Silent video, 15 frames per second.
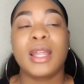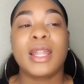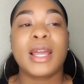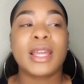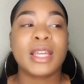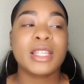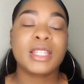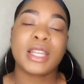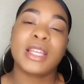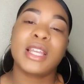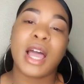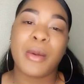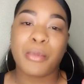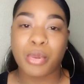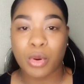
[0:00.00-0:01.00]
Like it
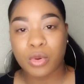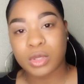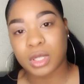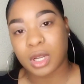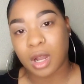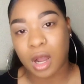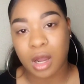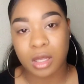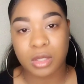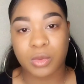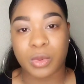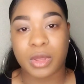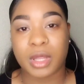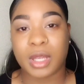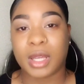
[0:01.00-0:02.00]
has pros and cons
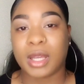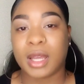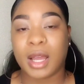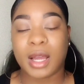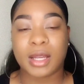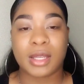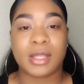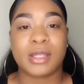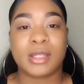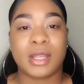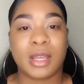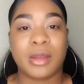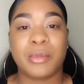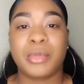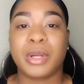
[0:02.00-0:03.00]
with it, I can
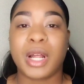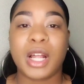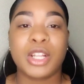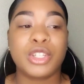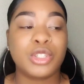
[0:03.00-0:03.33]
say, but